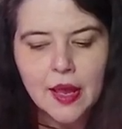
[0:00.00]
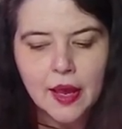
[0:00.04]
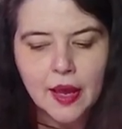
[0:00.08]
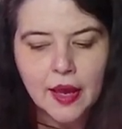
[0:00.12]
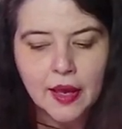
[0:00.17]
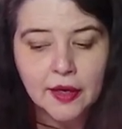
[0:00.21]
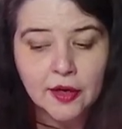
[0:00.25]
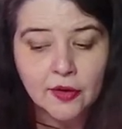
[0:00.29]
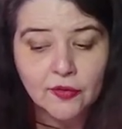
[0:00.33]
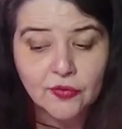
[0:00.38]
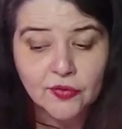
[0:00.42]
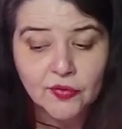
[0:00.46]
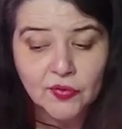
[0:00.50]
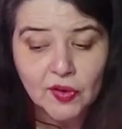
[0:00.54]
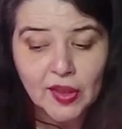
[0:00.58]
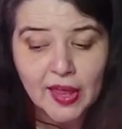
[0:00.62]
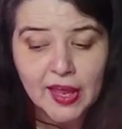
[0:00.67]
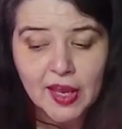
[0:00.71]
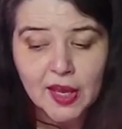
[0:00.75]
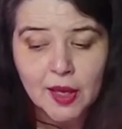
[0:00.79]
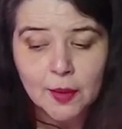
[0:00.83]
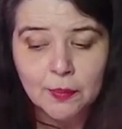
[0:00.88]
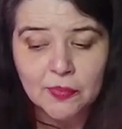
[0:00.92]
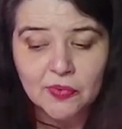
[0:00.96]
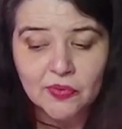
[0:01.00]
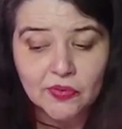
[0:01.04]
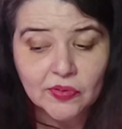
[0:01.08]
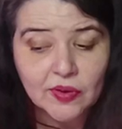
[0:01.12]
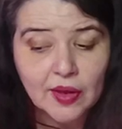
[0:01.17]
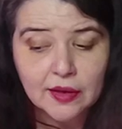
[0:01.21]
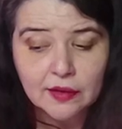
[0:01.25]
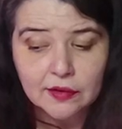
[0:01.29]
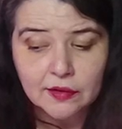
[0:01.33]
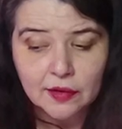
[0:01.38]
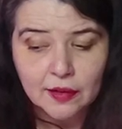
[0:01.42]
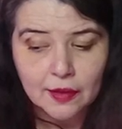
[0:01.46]
and a flame
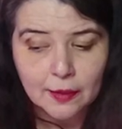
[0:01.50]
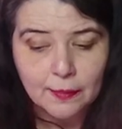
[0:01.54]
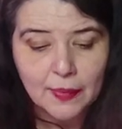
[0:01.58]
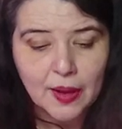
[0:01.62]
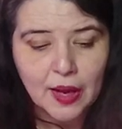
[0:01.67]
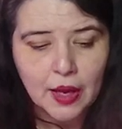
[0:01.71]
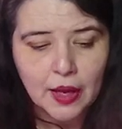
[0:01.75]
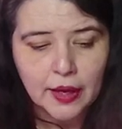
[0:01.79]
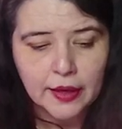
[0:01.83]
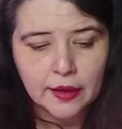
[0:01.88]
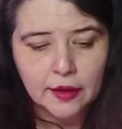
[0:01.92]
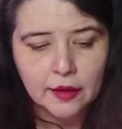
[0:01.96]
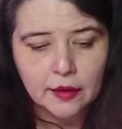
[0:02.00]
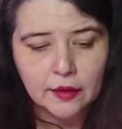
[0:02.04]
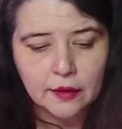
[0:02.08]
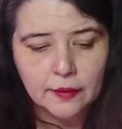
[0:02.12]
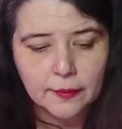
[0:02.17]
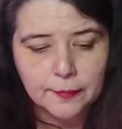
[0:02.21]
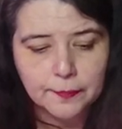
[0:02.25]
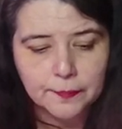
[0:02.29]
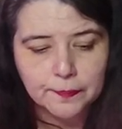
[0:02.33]
set to the pyre,